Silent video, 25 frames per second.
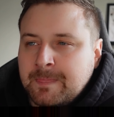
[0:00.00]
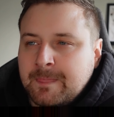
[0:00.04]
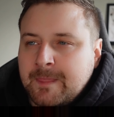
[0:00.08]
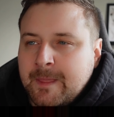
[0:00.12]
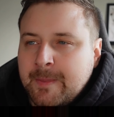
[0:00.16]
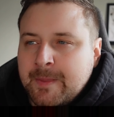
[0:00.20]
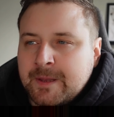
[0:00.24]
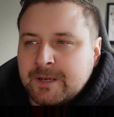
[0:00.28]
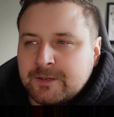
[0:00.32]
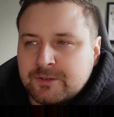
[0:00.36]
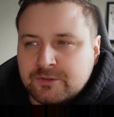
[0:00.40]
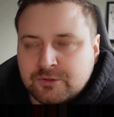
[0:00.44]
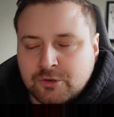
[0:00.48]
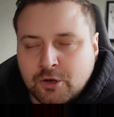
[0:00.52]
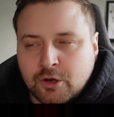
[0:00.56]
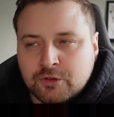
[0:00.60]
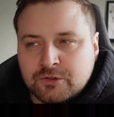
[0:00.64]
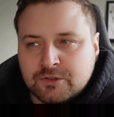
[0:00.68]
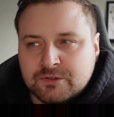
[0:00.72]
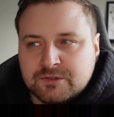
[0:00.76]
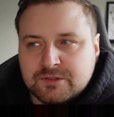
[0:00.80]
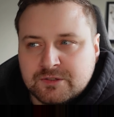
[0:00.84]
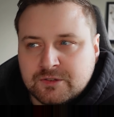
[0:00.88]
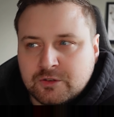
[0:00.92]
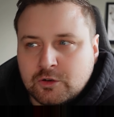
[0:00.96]
And then it just goes
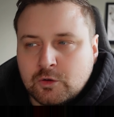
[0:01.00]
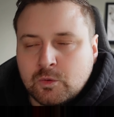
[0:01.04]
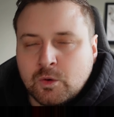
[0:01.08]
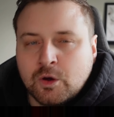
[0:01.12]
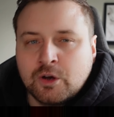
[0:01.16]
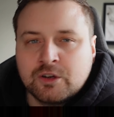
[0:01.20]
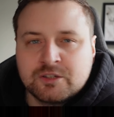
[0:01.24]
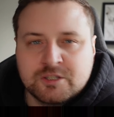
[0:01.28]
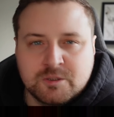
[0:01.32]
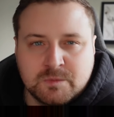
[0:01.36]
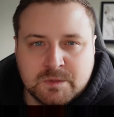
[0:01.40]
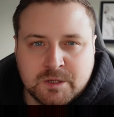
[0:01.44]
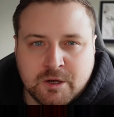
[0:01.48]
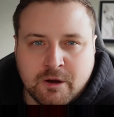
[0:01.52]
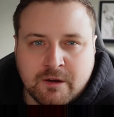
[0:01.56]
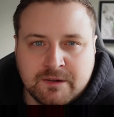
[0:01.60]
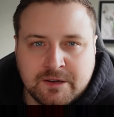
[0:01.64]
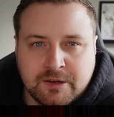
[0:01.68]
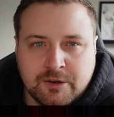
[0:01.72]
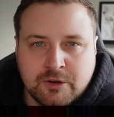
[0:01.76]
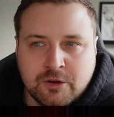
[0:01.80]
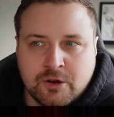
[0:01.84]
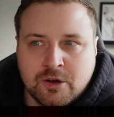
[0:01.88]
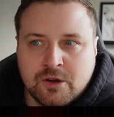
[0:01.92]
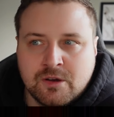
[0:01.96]
on to the quotes that we
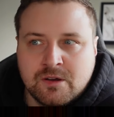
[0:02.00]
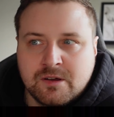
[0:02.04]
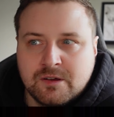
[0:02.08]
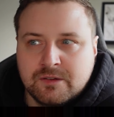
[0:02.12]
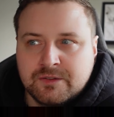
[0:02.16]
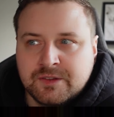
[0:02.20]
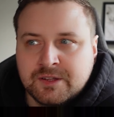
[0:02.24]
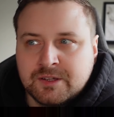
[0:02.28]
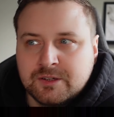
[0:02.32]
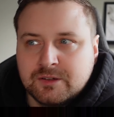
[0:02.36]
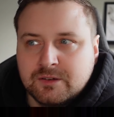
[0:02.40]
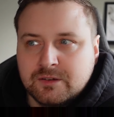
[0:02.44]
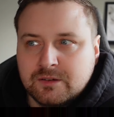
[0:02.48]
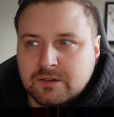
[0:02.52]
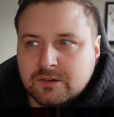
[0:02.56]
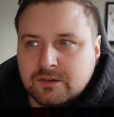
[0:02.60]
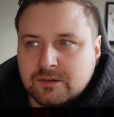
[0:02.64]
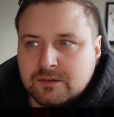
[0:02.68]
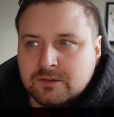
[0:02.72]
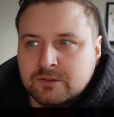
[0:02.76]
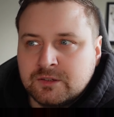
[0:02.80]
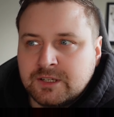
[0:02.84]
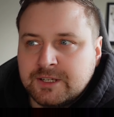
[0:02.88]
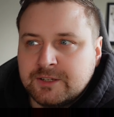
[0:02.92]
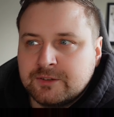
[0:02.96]
already know that
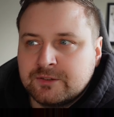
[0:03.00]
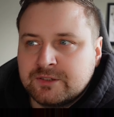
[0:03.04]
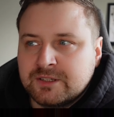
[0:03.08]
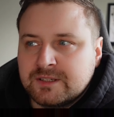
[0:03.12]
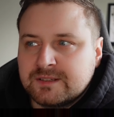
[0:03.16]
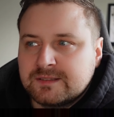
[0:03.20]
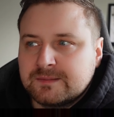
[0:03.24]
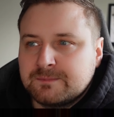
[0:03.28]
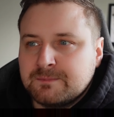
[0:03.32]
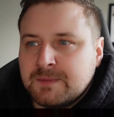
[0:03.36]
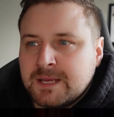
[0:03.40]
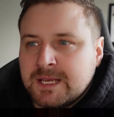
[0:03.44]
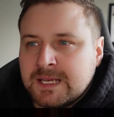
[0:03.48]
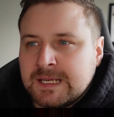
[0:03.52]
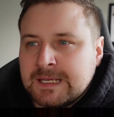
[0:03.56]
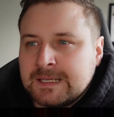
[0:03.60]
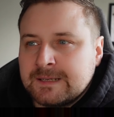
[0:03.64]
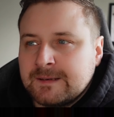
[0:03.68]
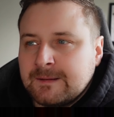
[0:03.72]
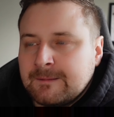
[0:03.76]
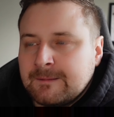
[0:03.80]
Uli Hoeneß made.